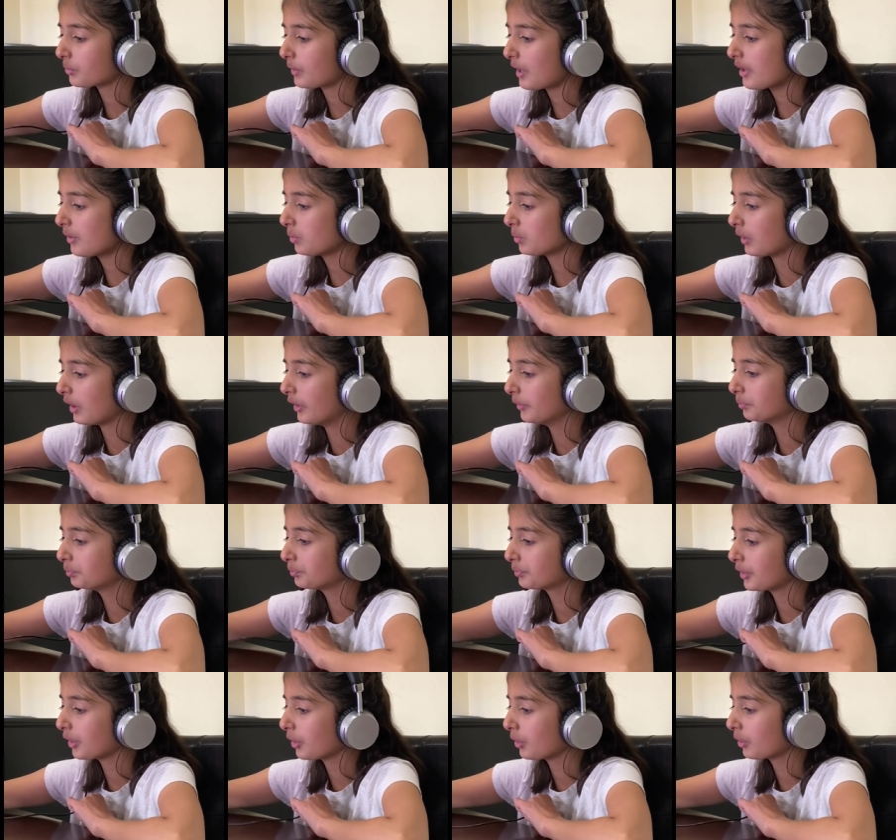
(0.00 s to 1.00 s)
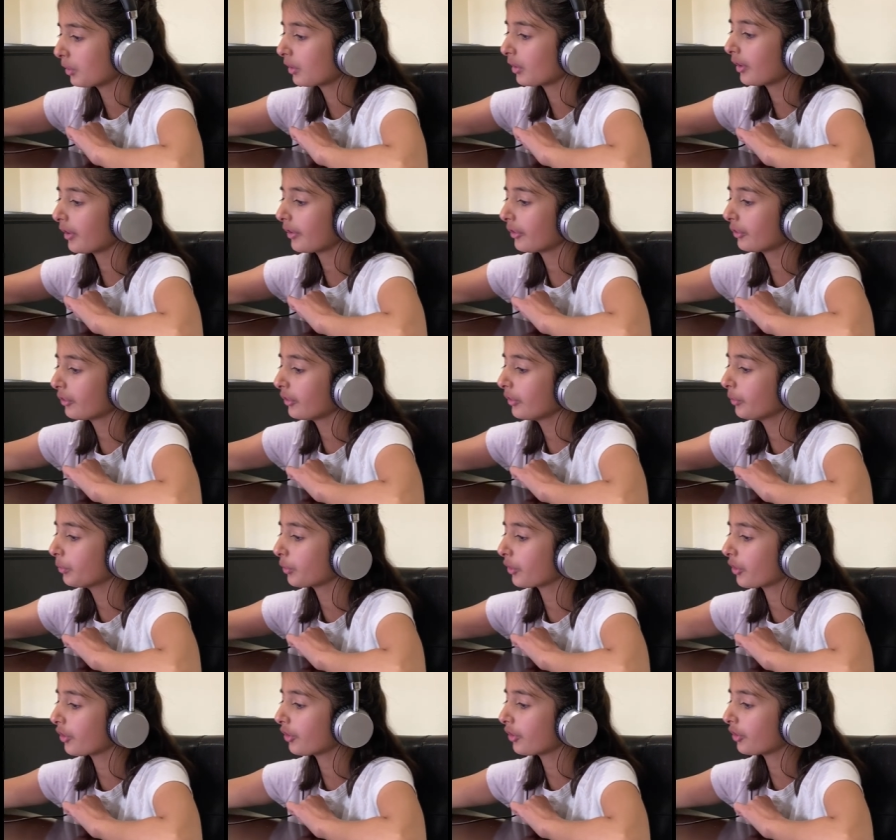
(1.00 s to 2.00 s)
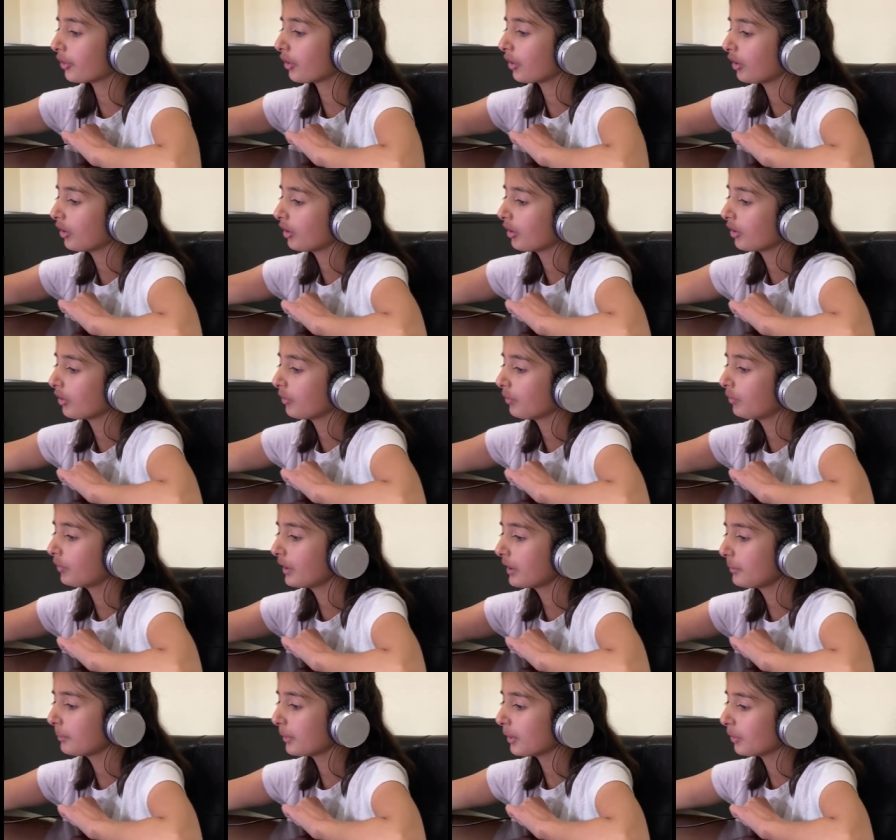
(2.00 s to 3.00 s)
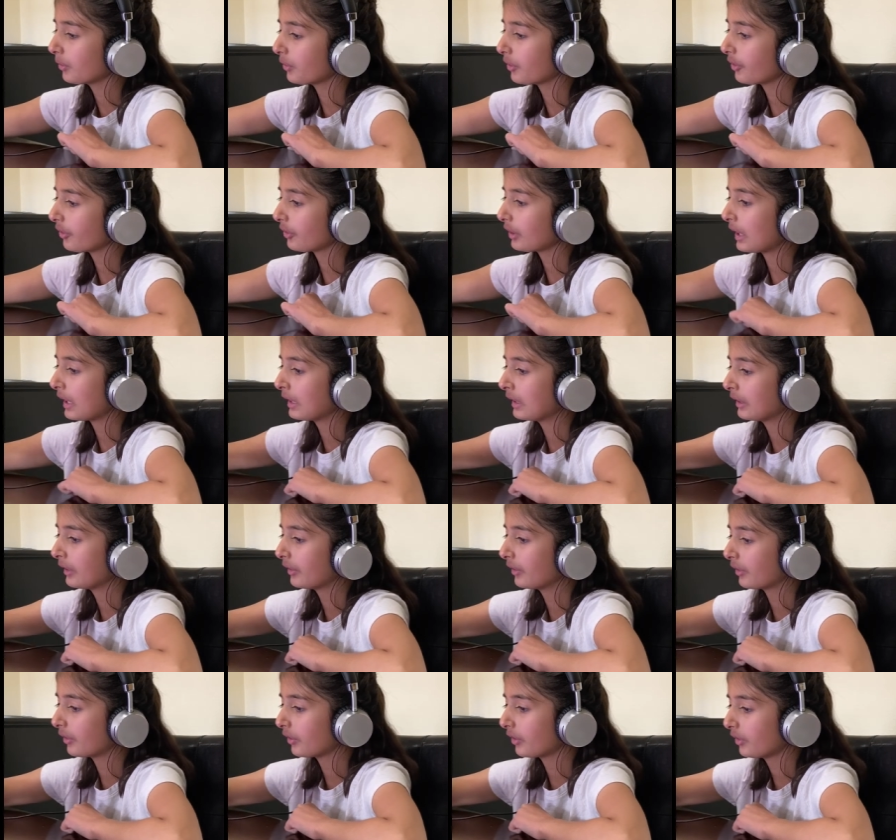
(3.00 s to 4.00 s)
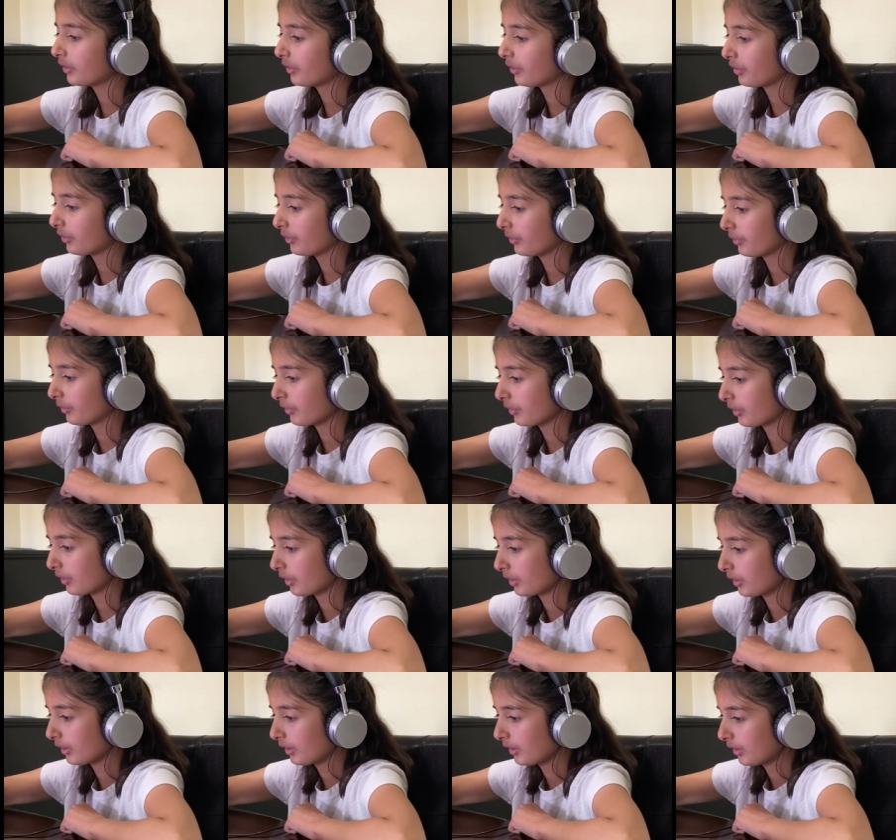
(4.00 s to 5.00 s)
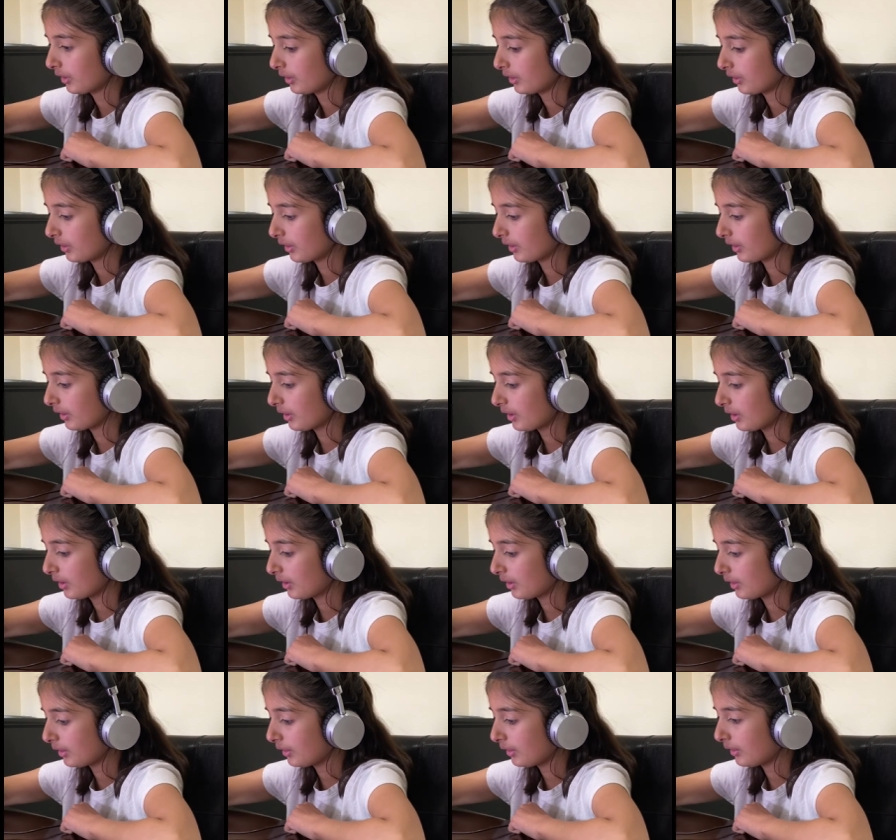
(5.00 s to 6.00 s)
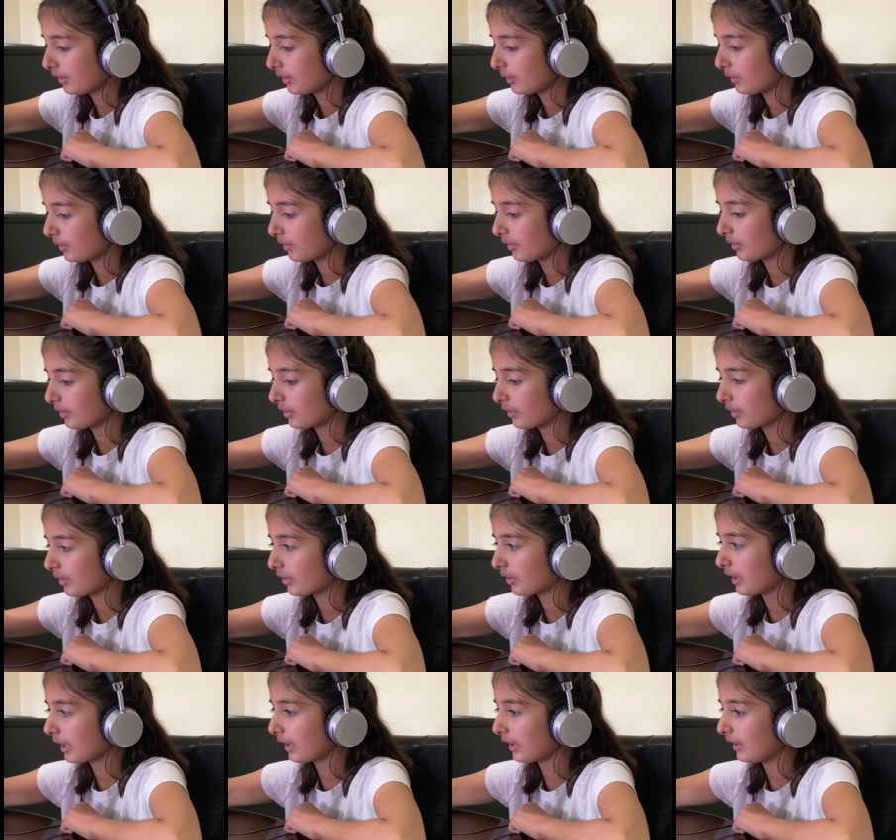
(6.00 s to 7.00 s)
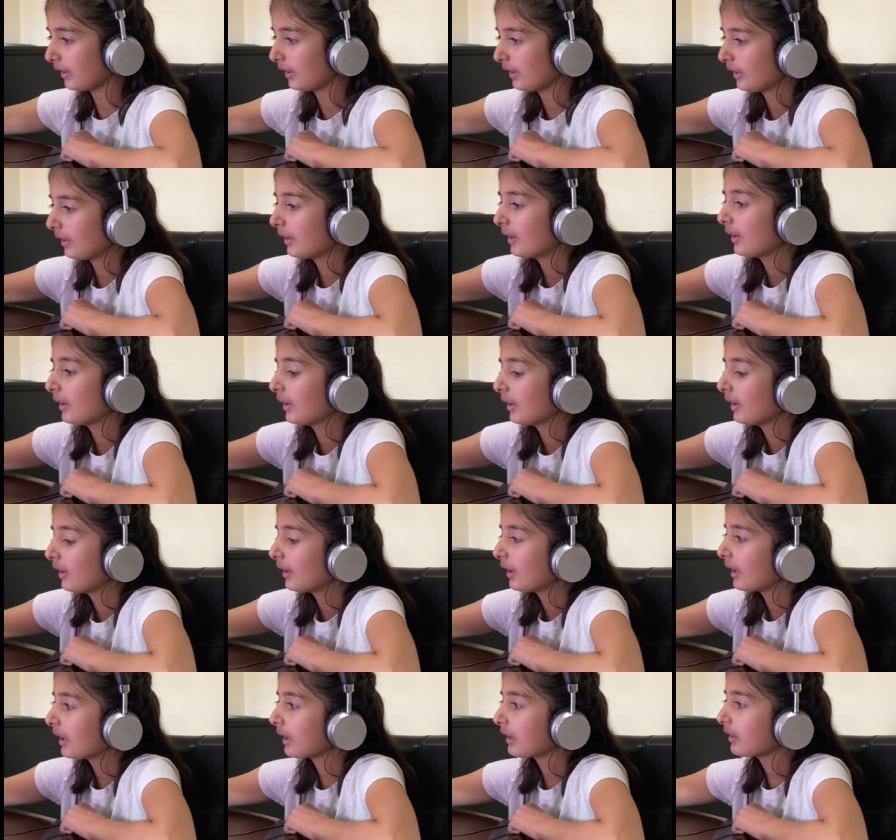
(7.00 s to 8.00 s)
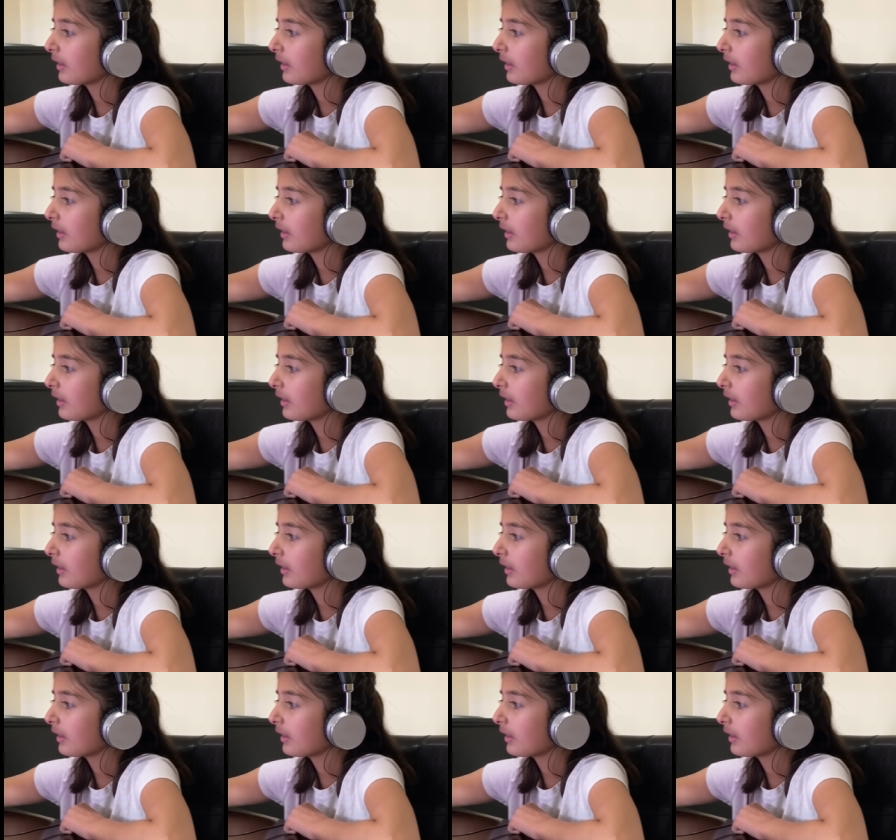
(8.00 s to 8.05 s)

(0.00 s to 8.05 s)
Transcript: red one. Oh, cushion with the rainbow design on it. Yay. Okay, I